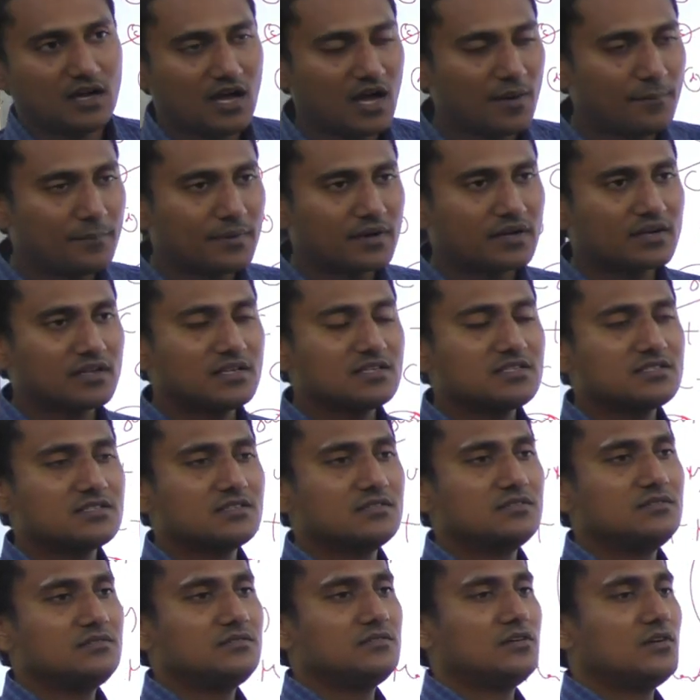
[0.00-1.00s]
Upper
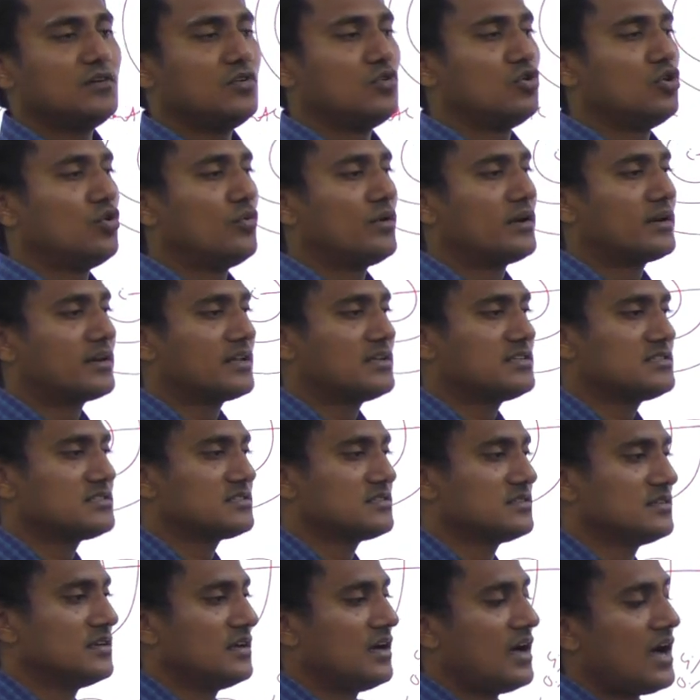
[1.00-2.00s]
crust, lower
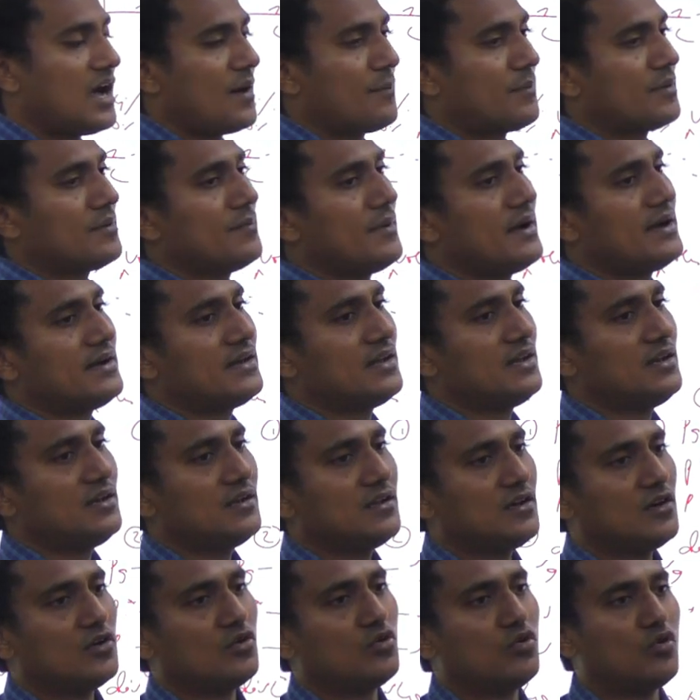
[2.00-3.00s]
crust, upper
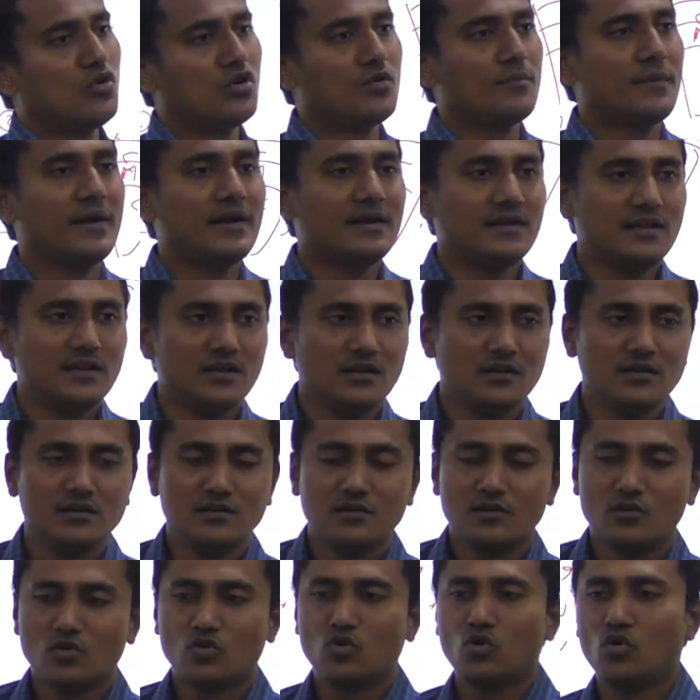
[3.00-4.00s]
mantle, lower mantle,
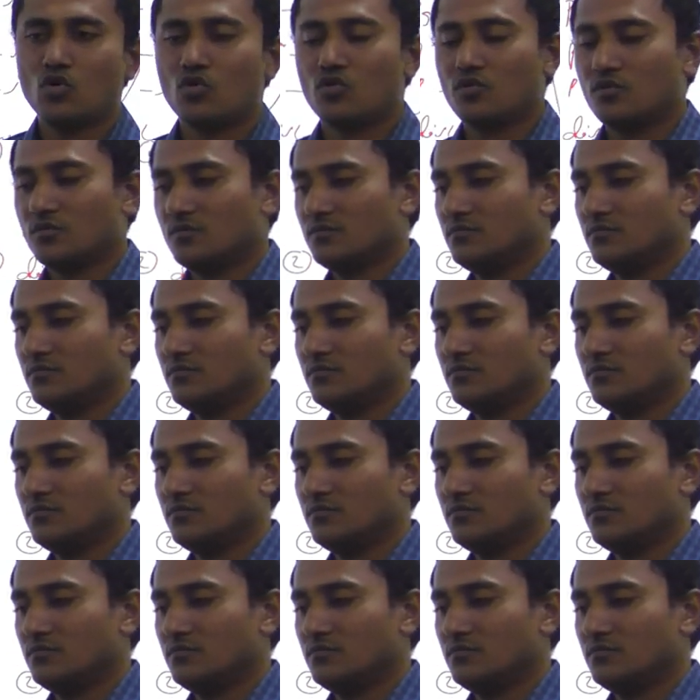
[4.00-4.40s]
core.